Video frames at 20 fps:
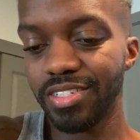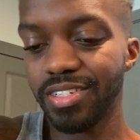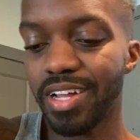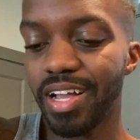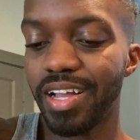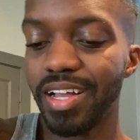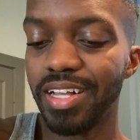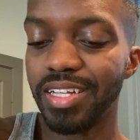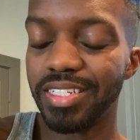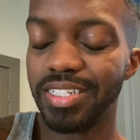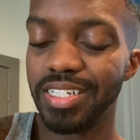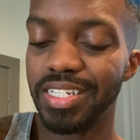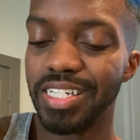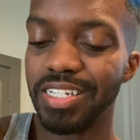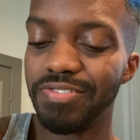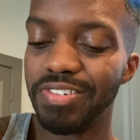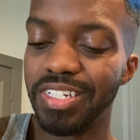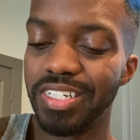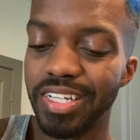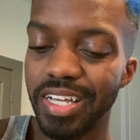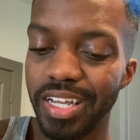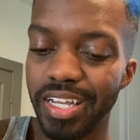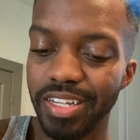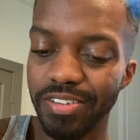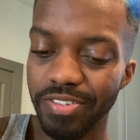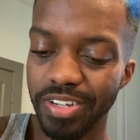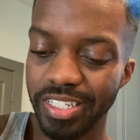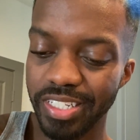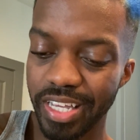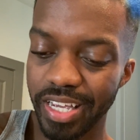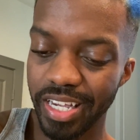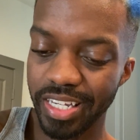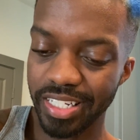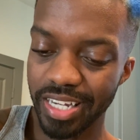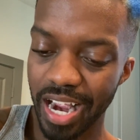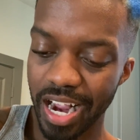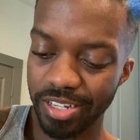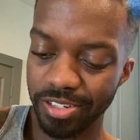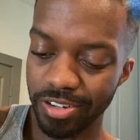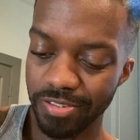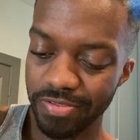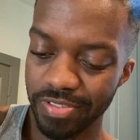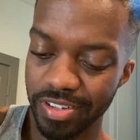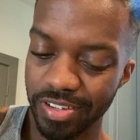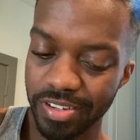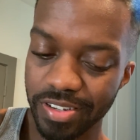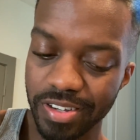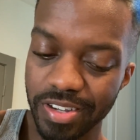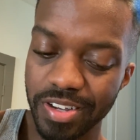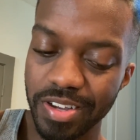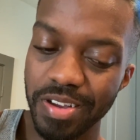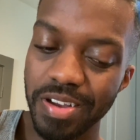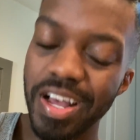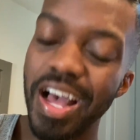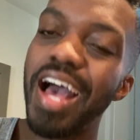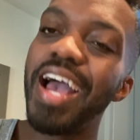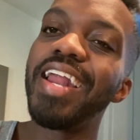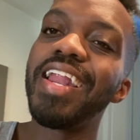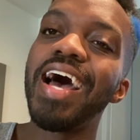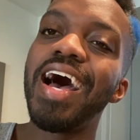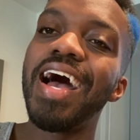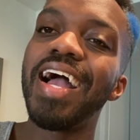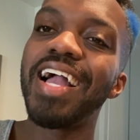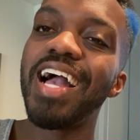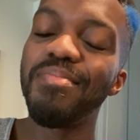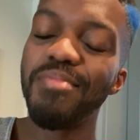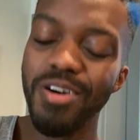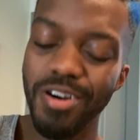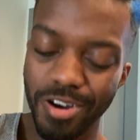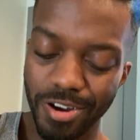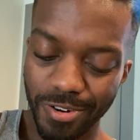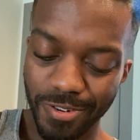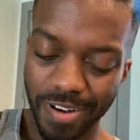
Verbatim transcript: like I said, we take we take shots over here. Hey, now I got my own